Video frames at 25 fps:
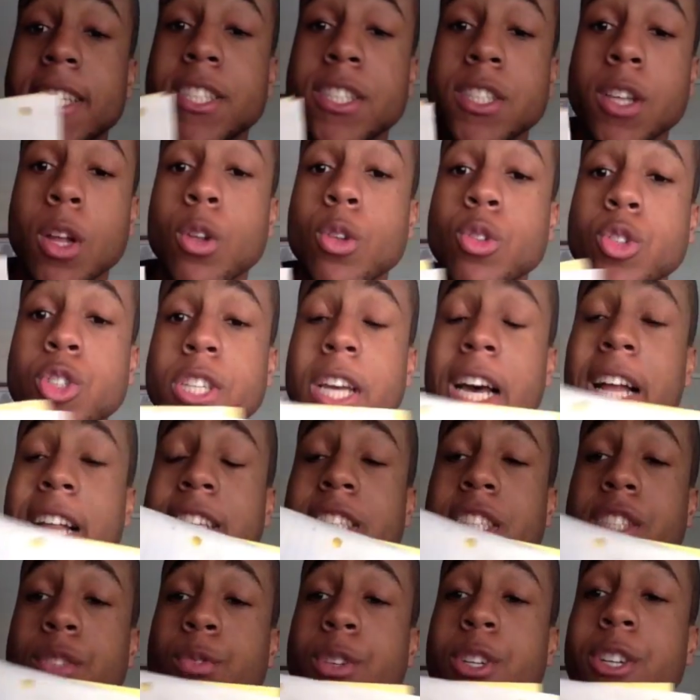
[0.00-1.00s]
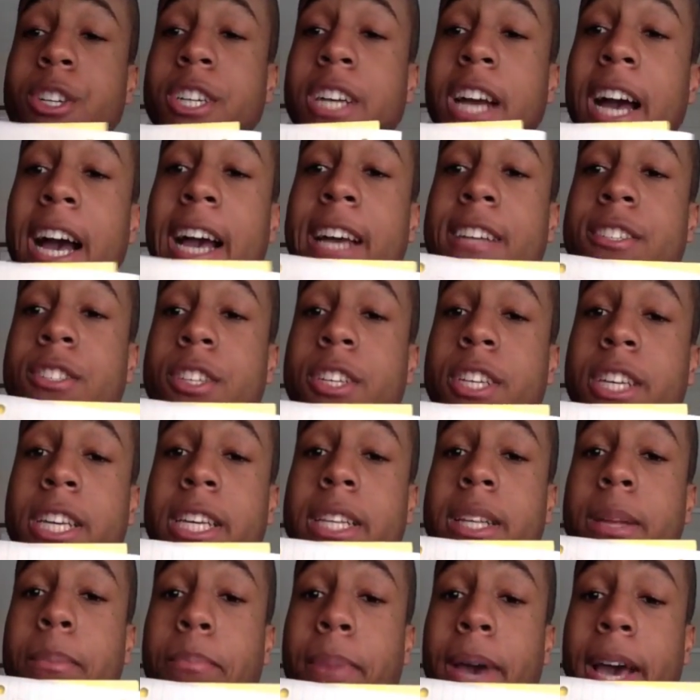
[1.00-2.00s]
solo challenges with your guys so you can
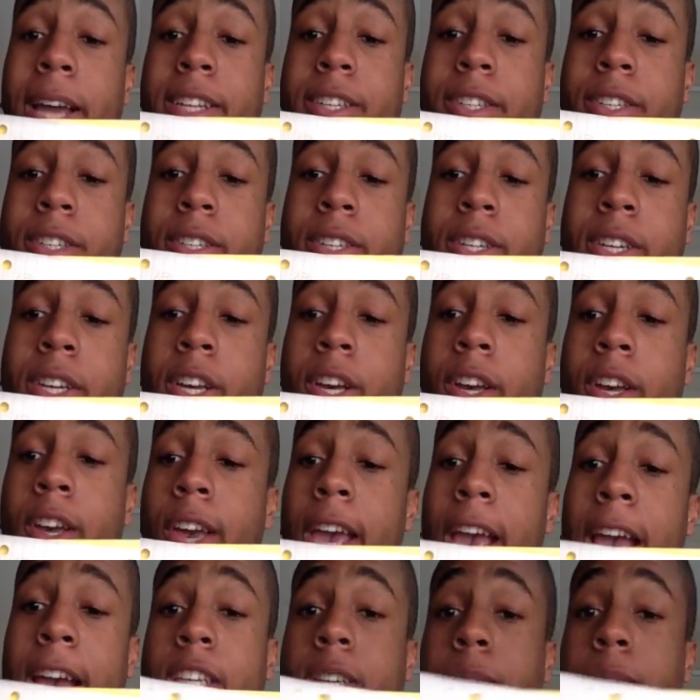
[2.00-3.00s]
get them better. And you